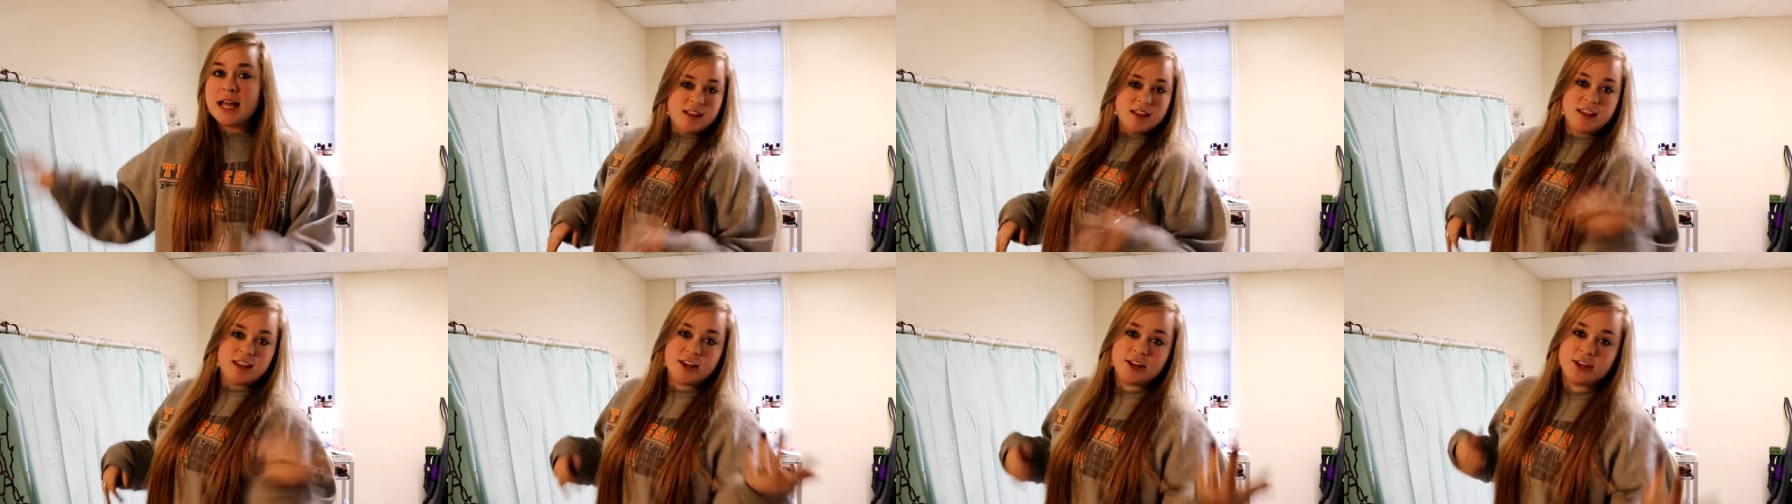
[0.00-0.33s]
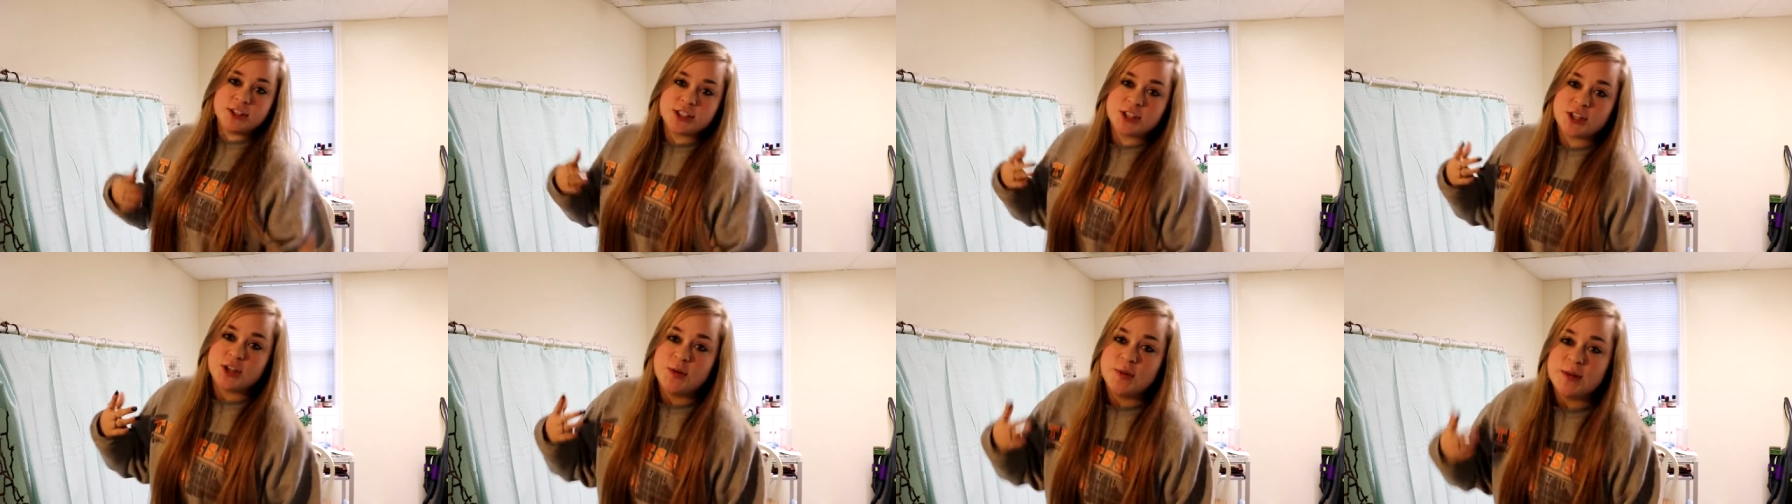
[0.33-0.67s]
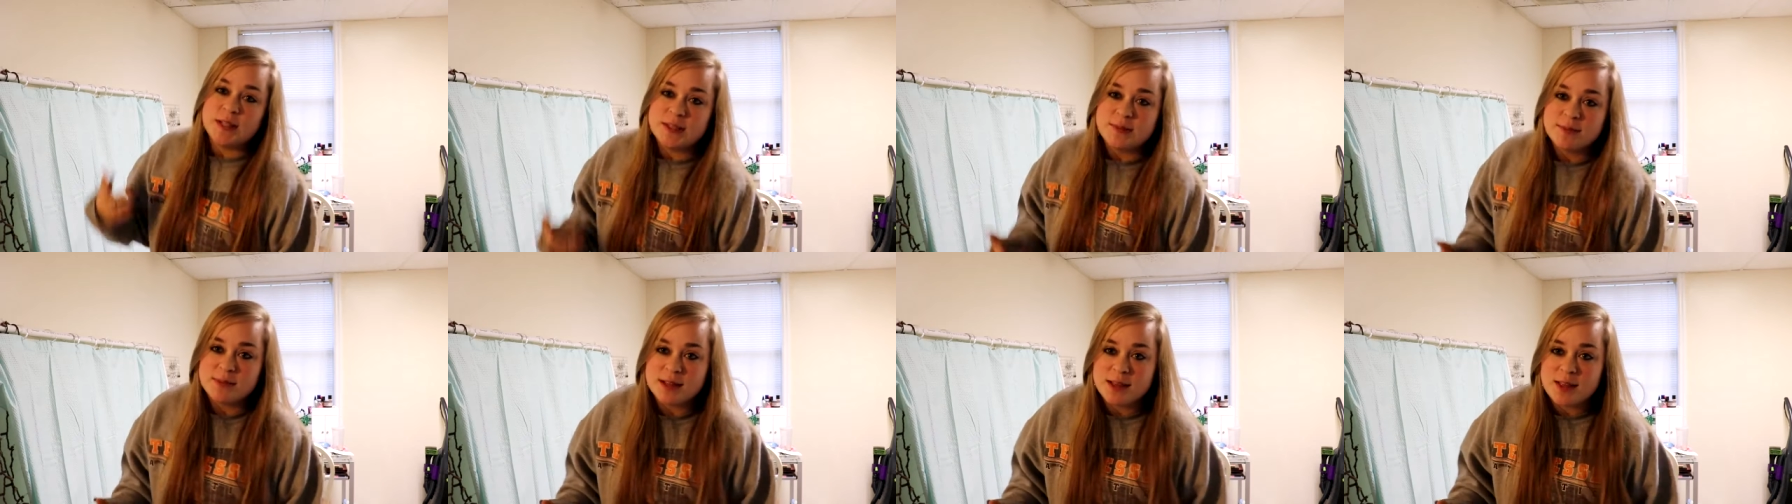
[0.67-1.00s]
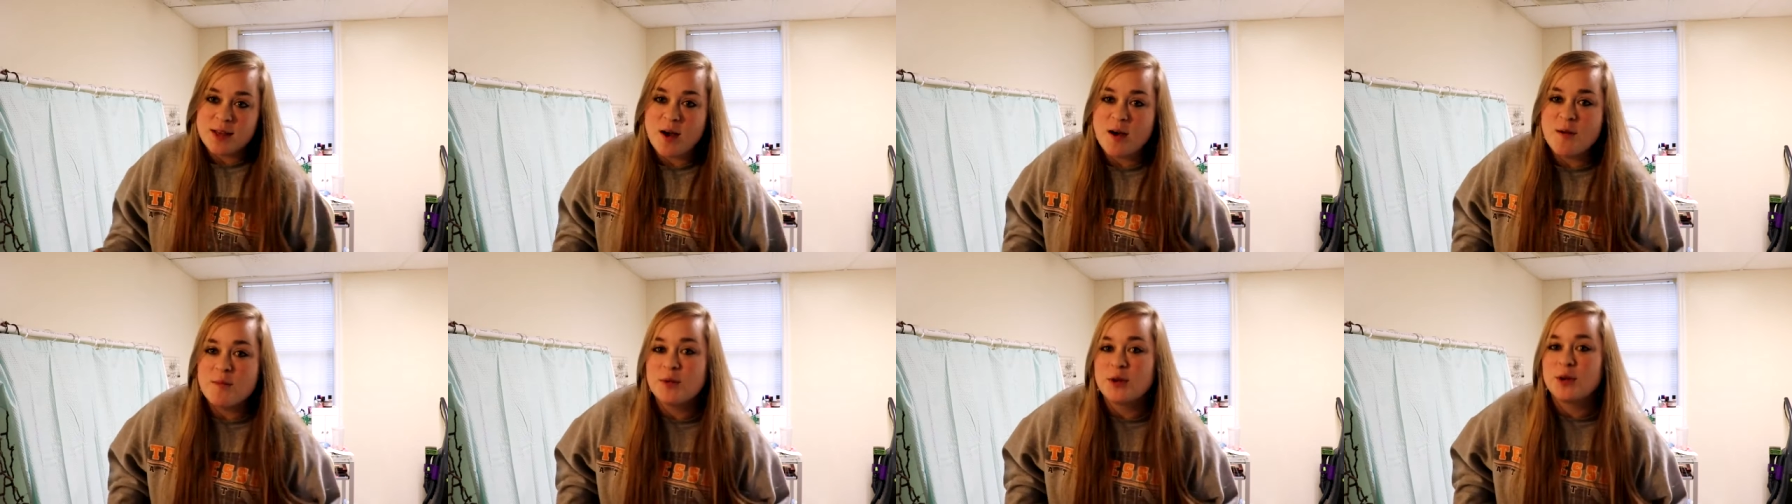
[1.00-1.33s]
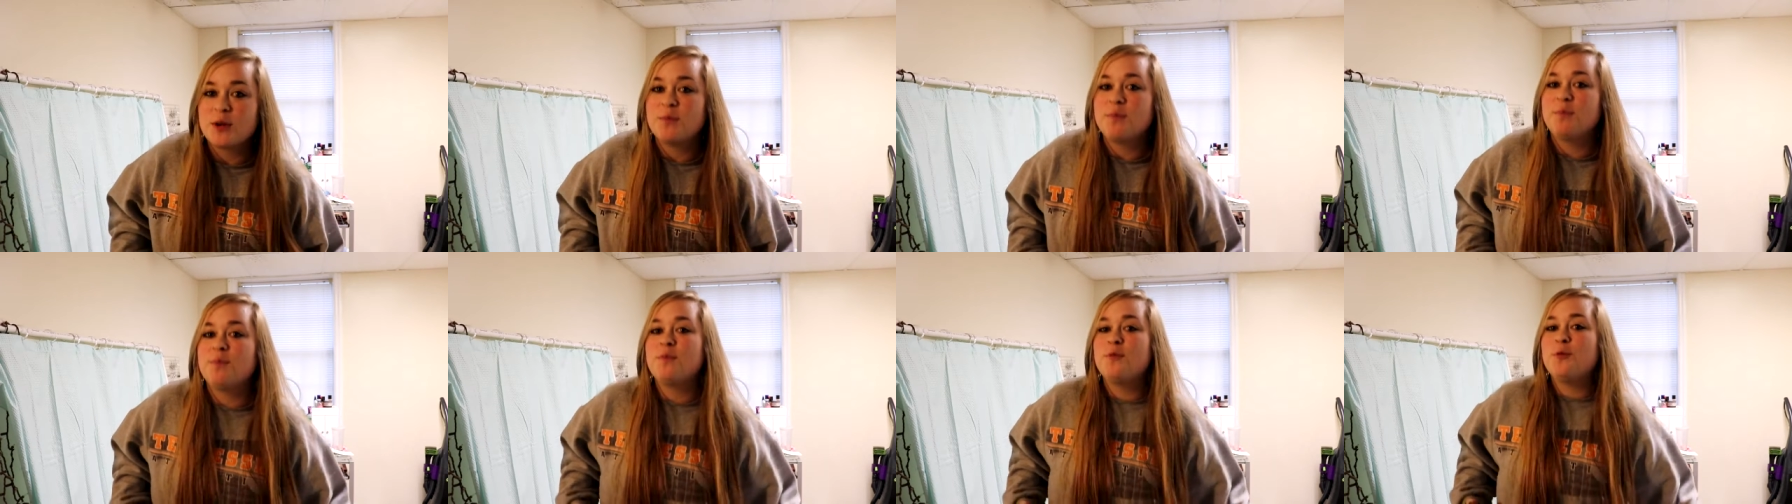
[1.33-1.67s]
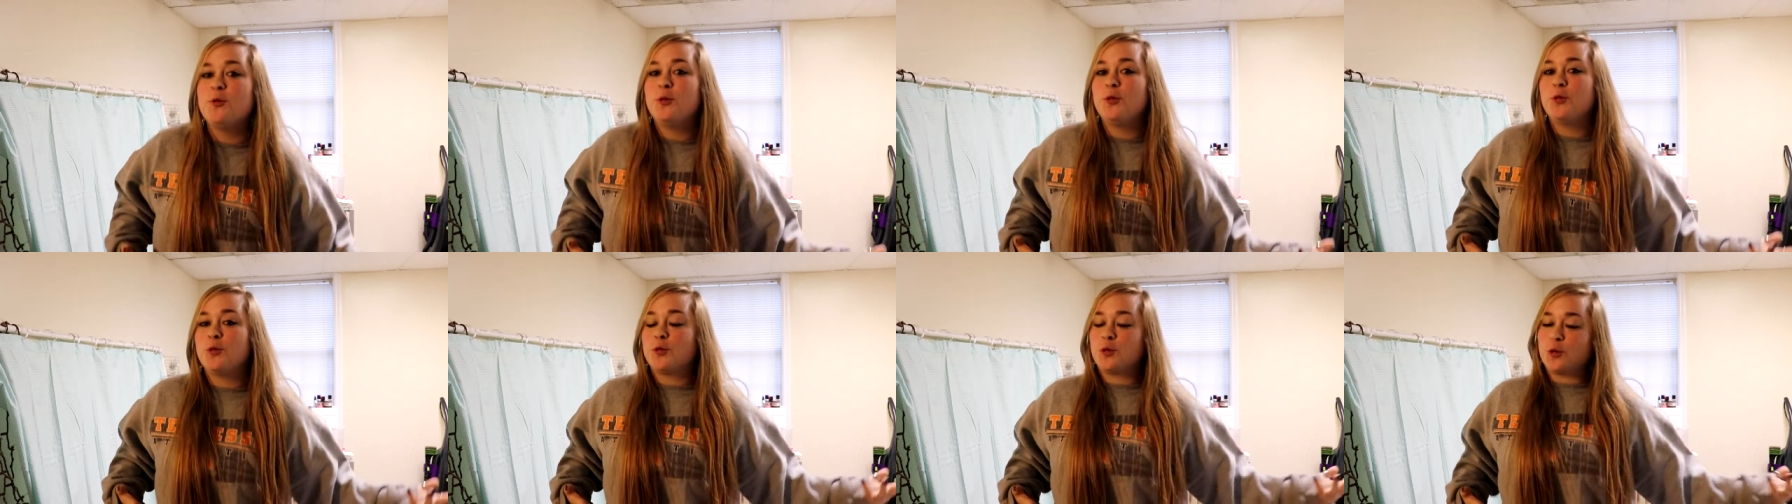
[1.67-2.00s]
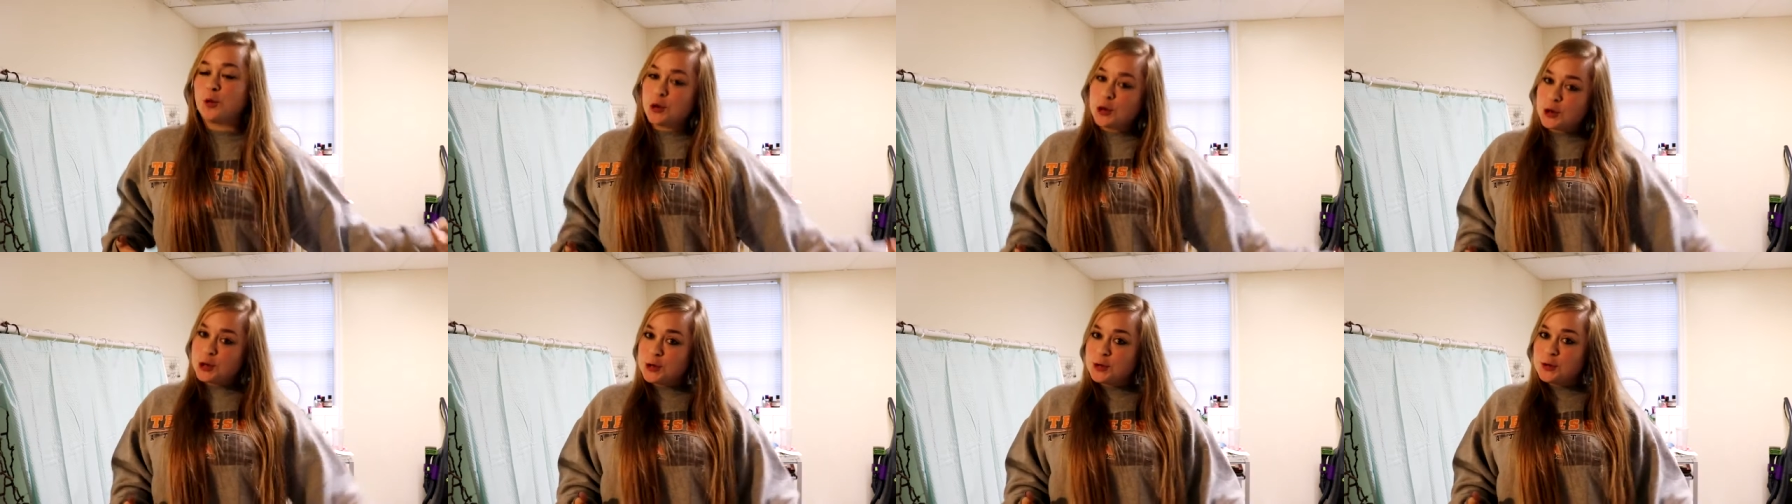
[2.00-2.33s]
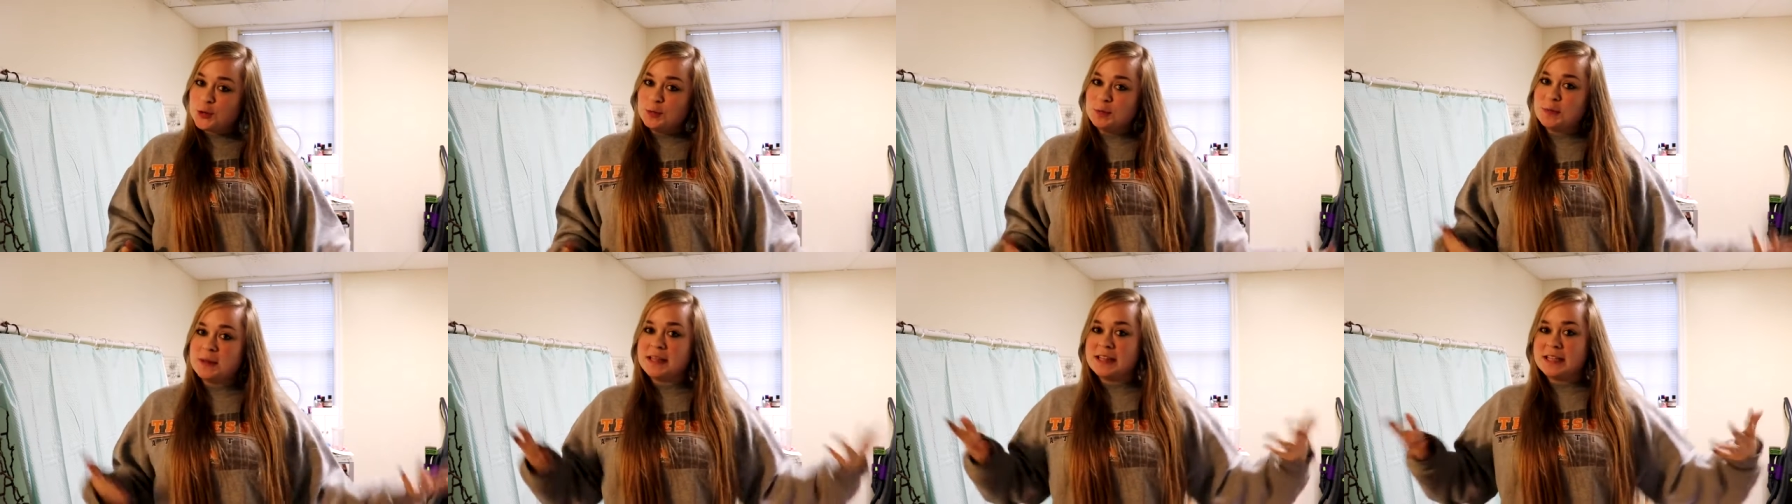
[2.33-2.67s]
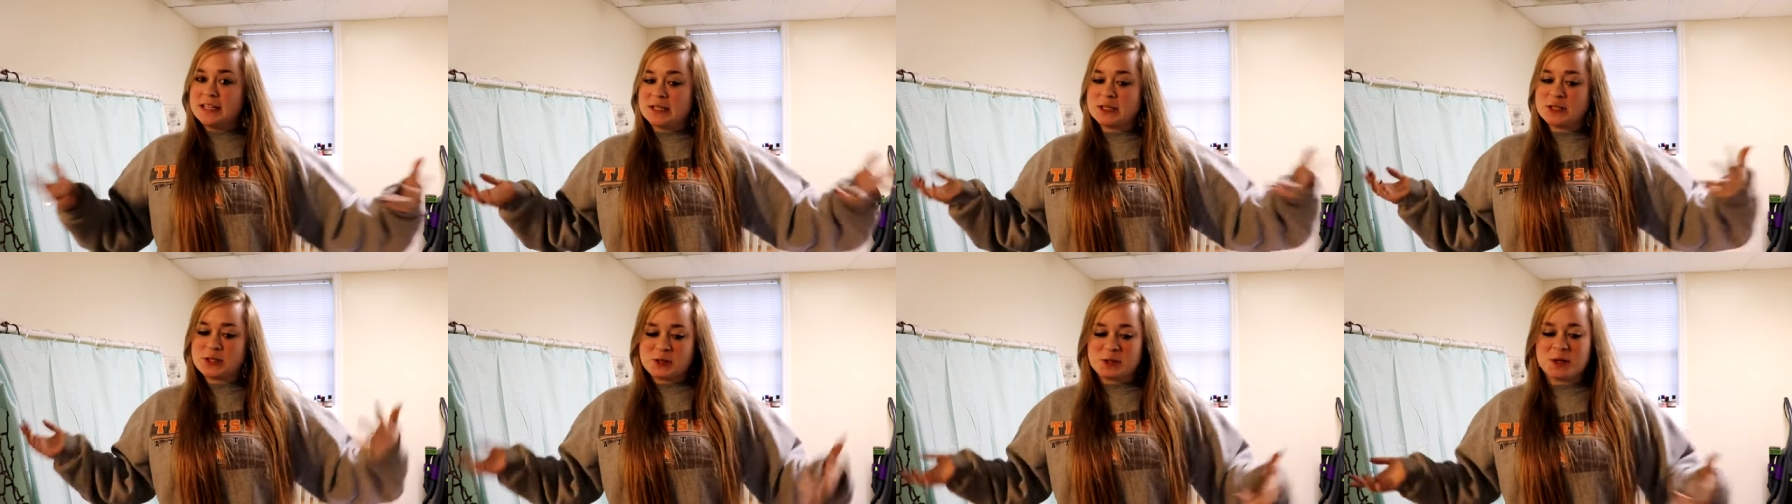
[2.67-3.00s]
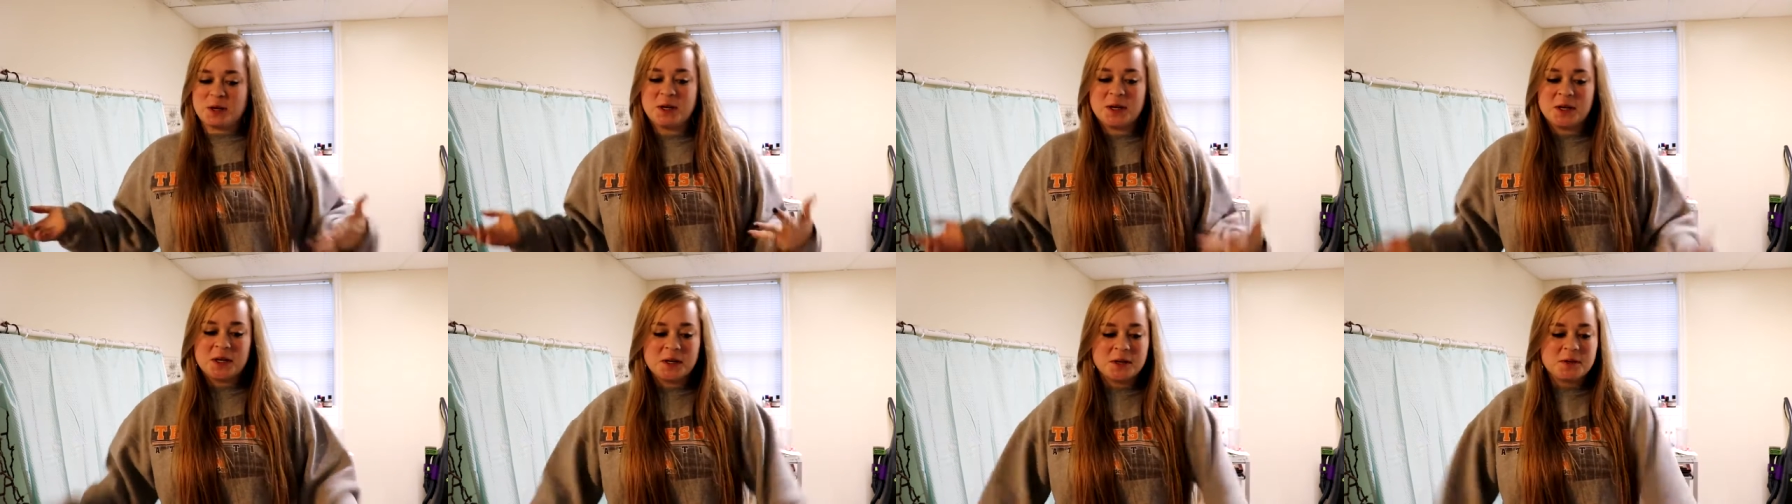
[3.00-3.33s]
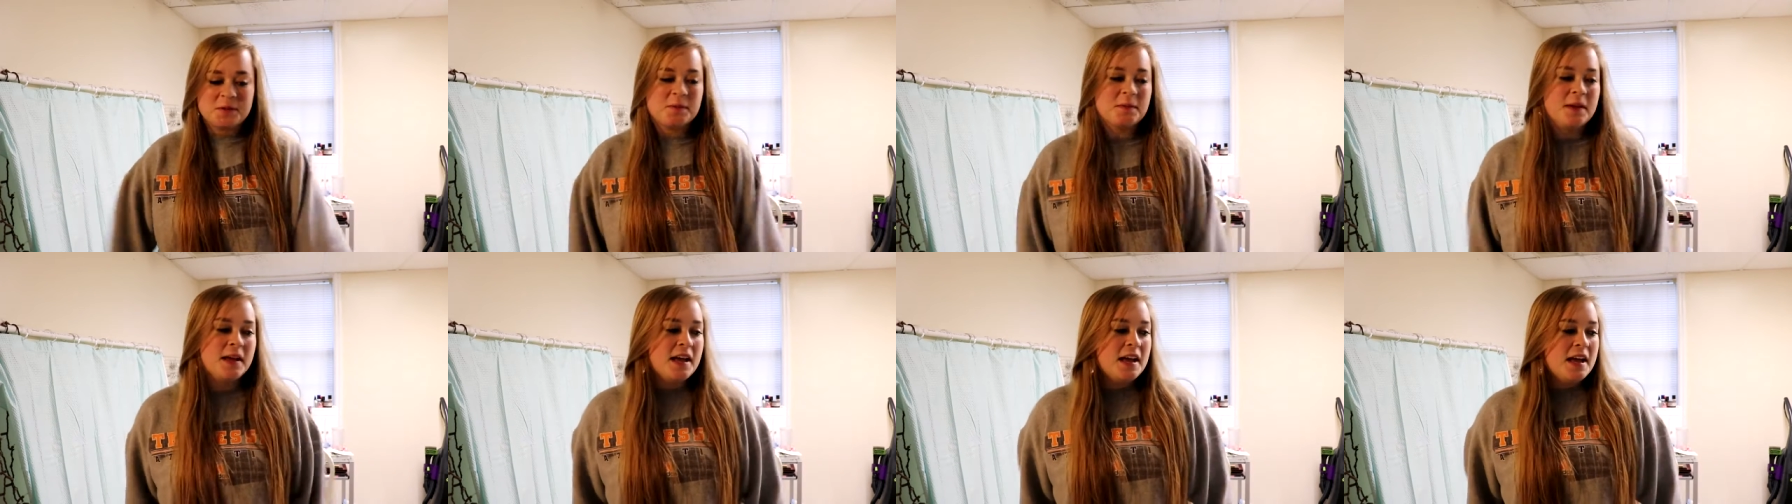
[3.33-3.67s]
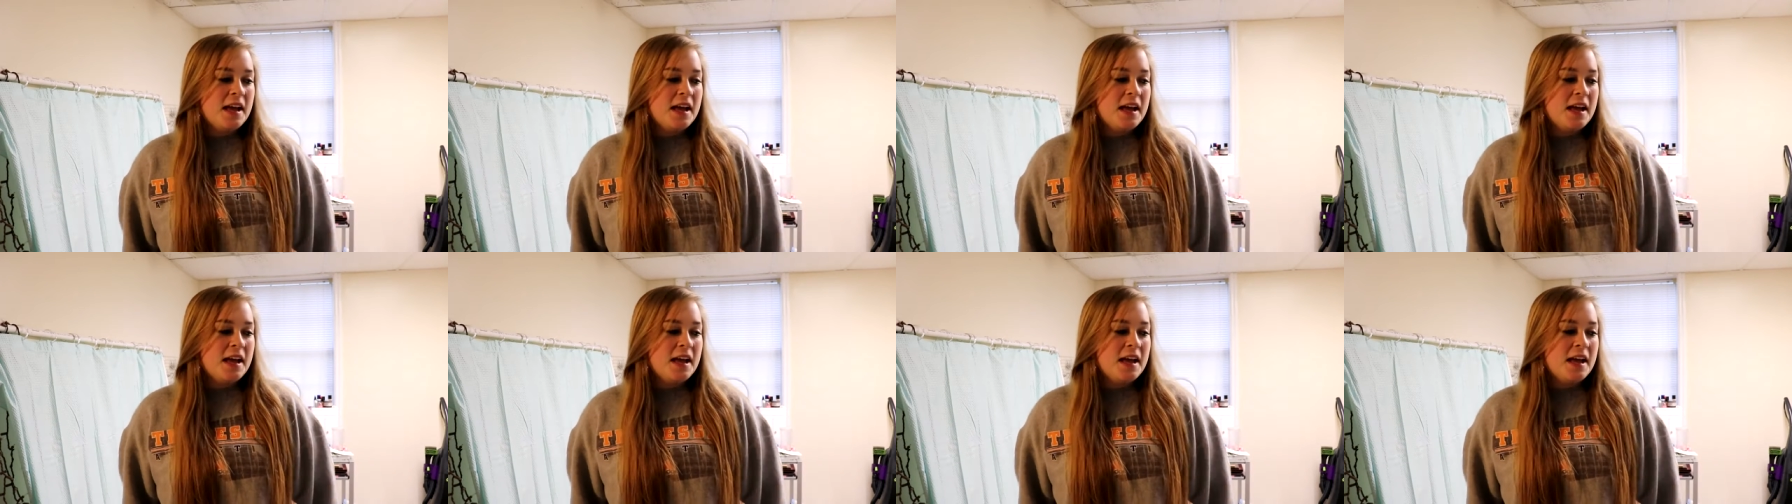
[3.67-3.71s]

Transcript: there's going to be a lot more room in this room.